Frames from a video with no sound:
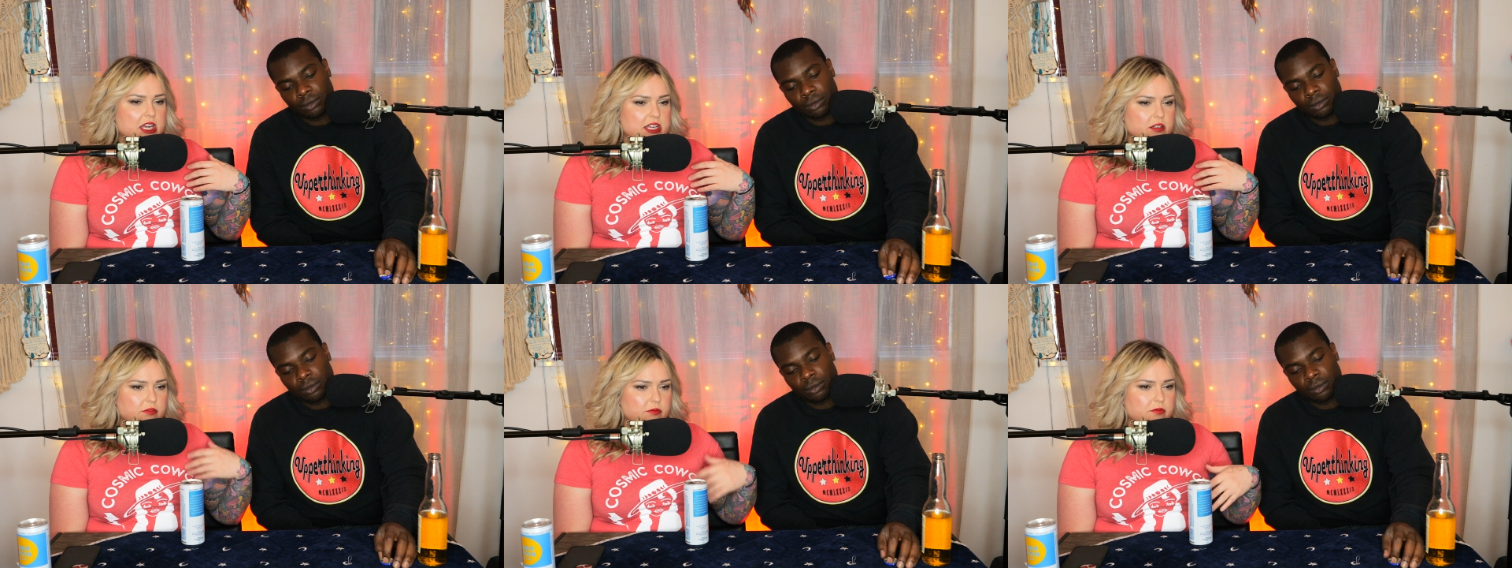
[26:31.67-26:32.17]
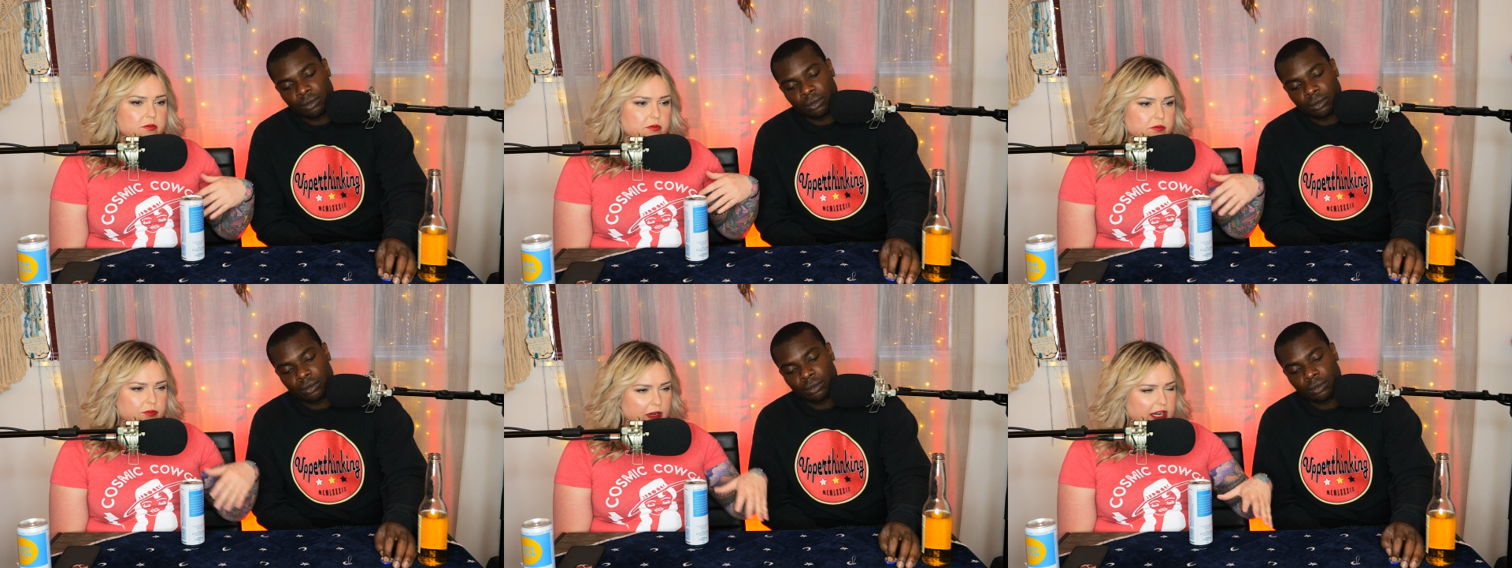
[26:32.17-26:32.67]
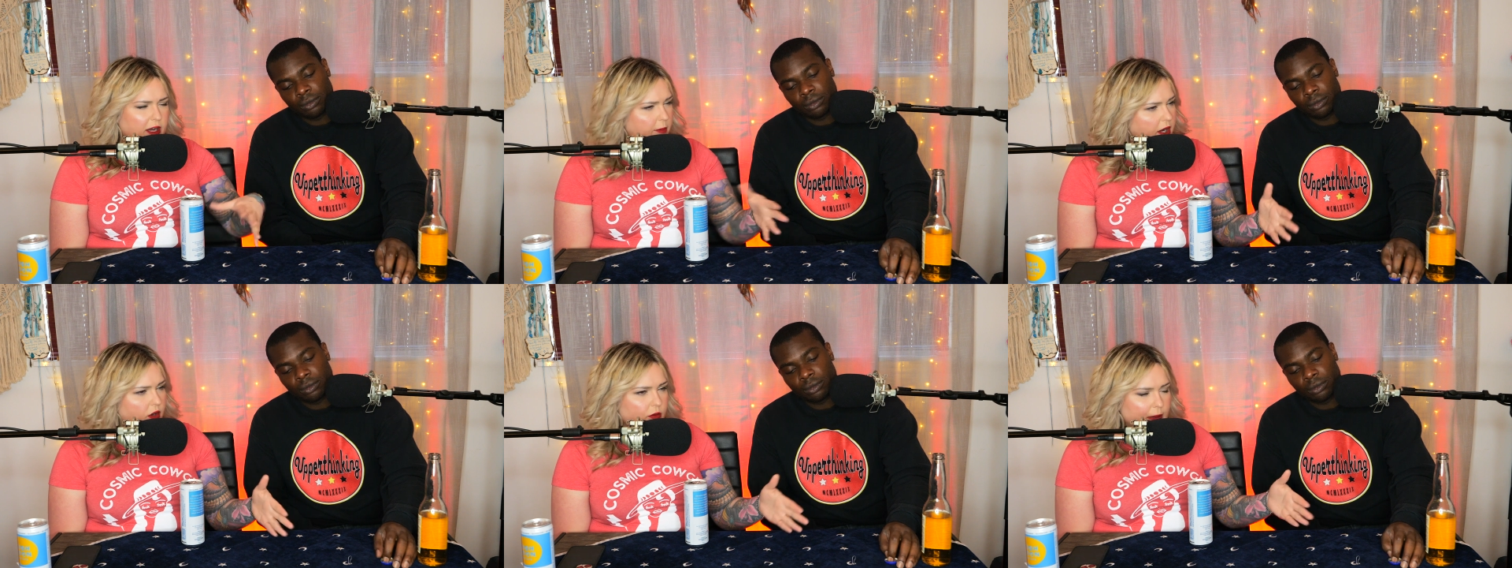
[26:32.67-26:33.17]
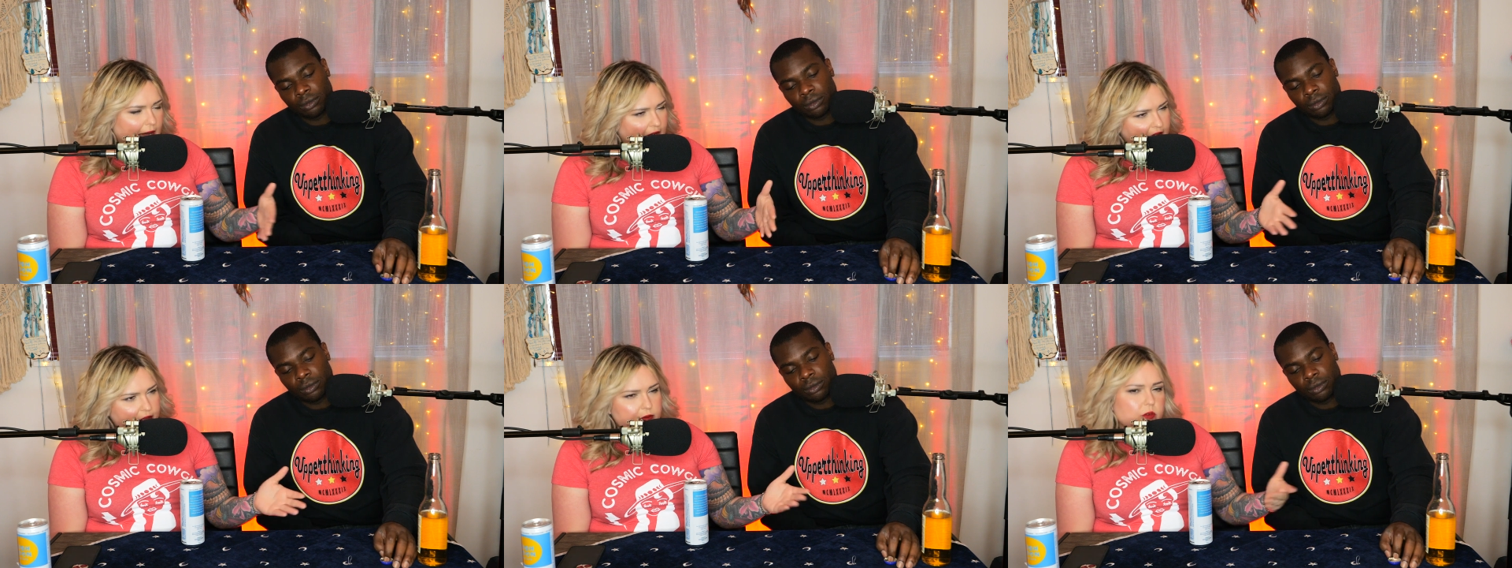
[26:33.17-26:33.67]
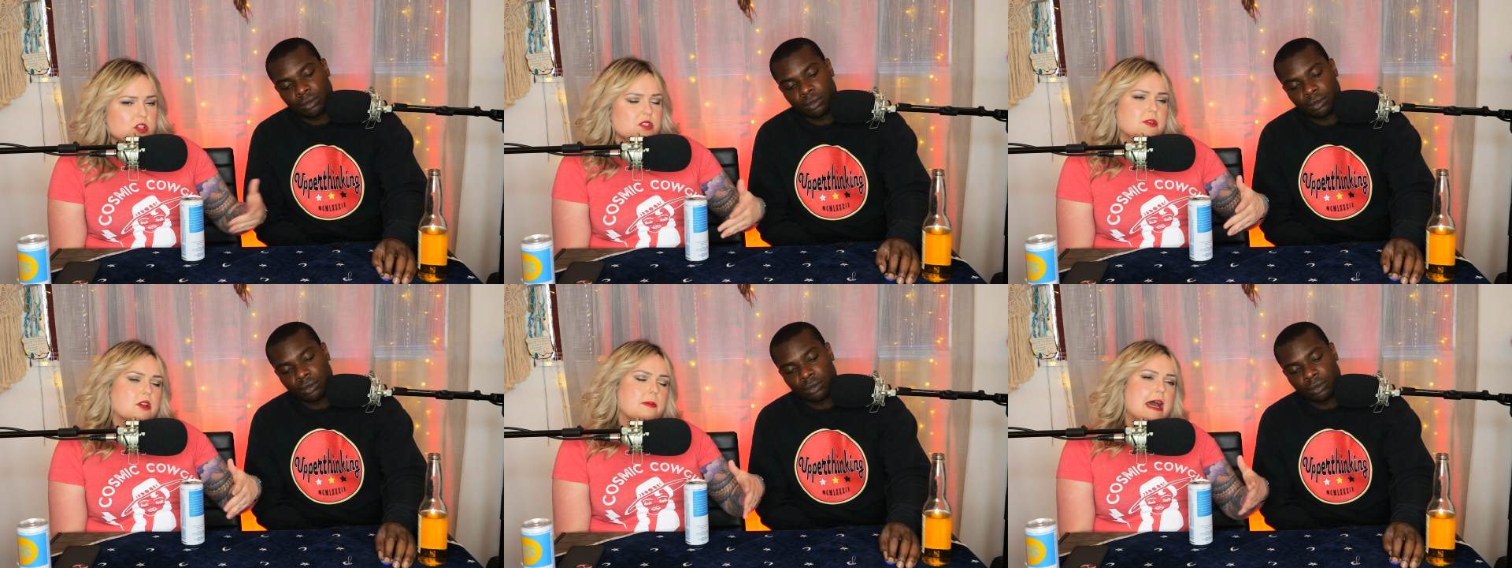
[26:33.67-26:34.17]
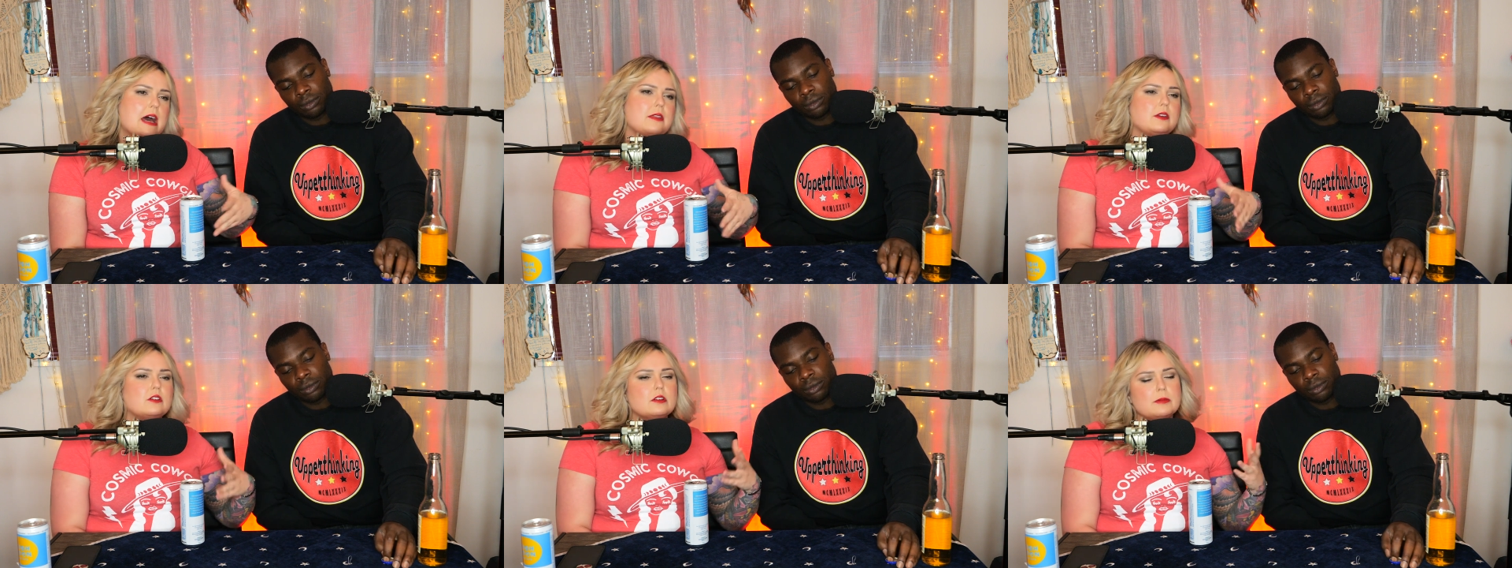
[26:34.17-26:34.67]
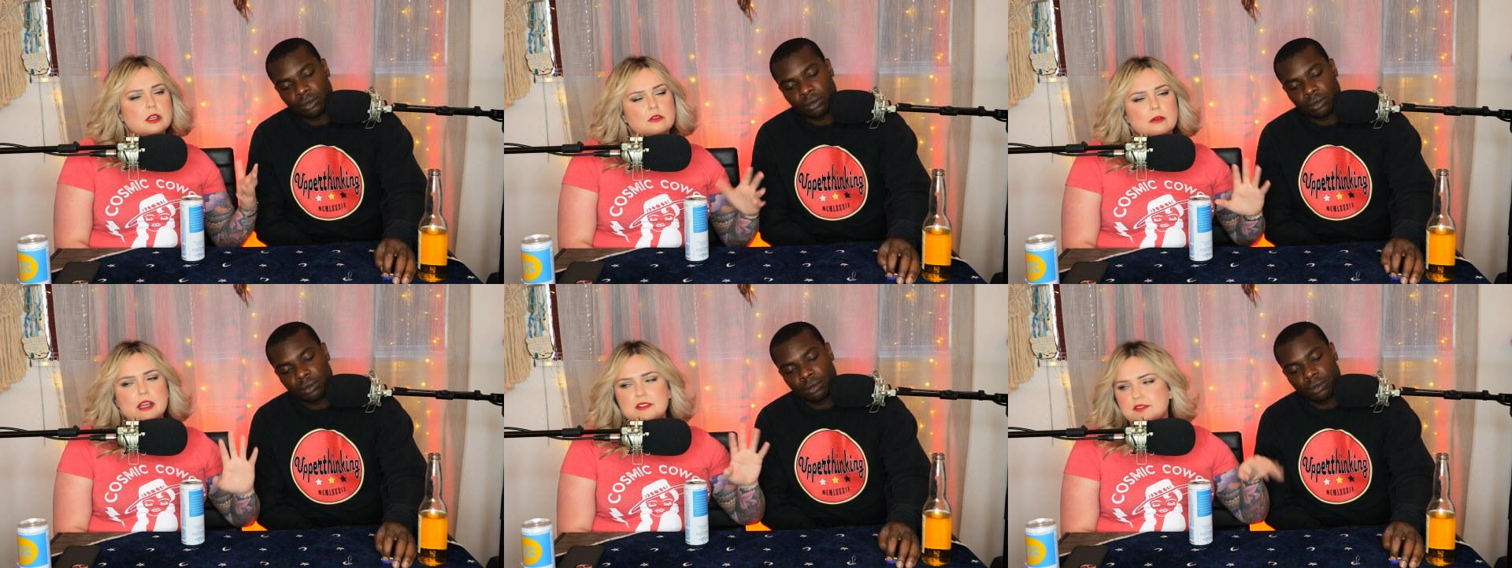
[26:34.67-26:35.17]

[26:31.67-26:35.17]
Speaker 1: kind of finding my own path and forging my own path and going my own way.